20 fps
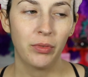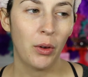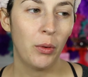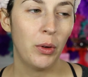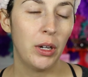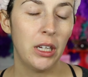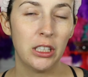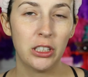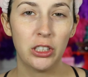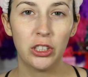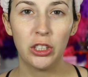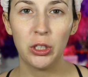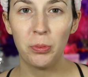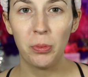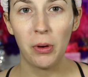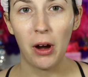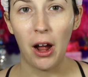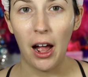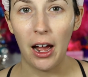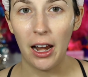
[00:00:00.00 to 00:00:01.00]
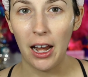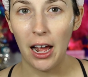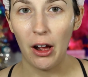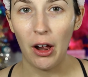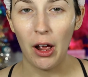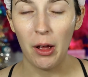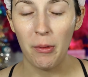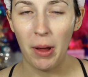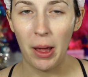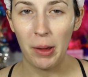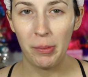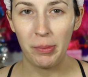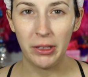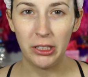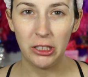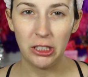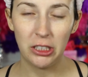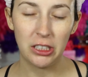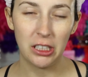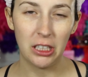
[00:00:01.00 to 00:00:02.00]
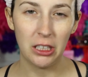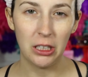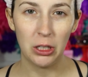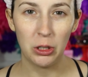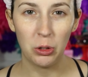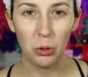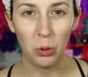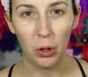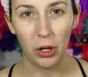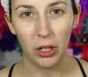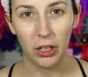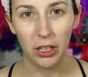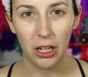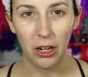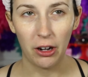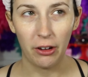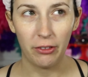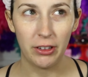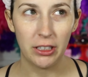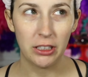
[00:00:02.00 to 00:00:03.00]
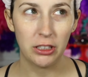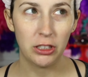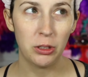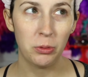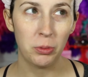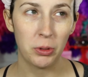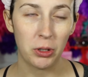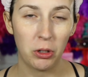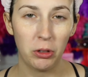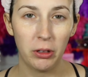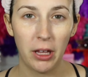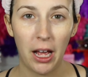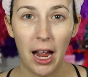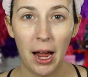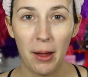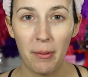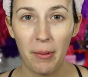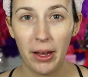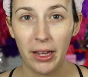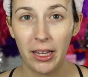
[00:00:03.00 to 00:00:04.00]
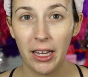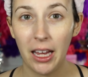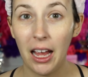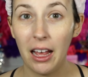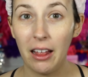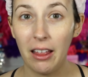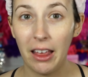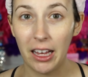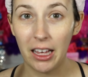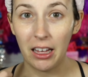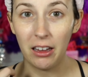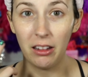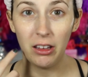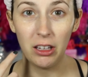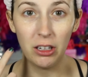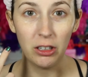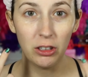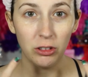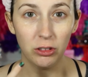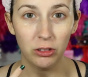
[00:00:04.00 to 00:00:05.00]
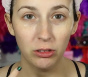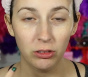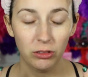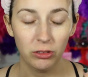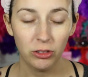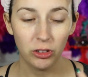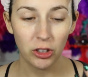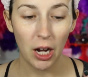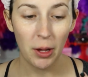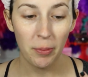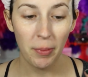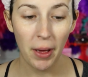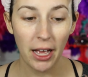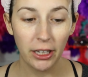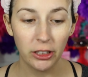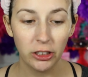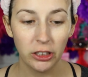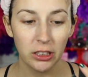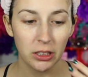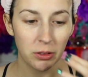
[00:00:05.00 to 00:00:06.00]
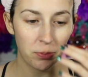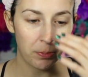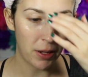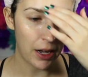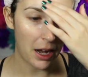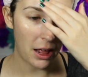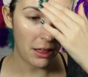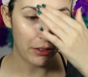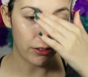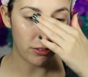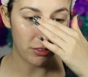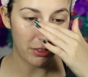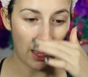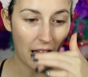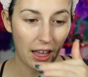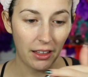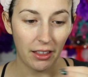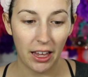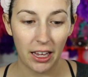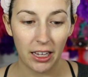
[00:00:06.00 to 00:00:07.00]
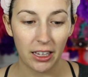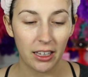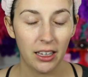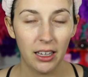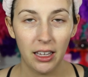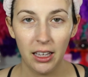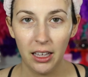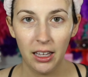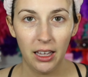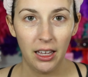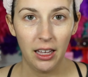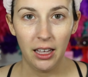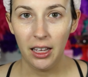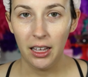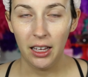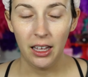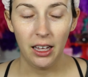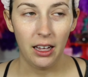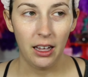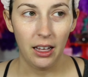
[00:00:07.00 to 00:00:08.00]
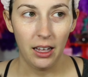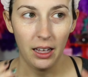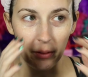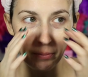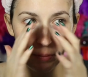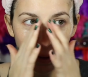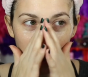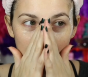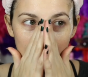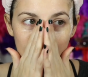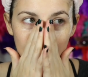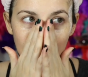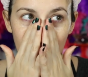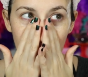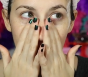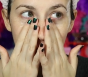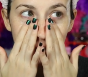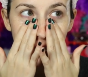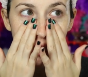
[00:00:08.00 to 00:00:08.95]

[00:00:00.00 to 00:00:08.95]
when it's super hot out, it might be just a little oily, or if it's super cold out, I might get like a little dry patches, but other than that, like, my skin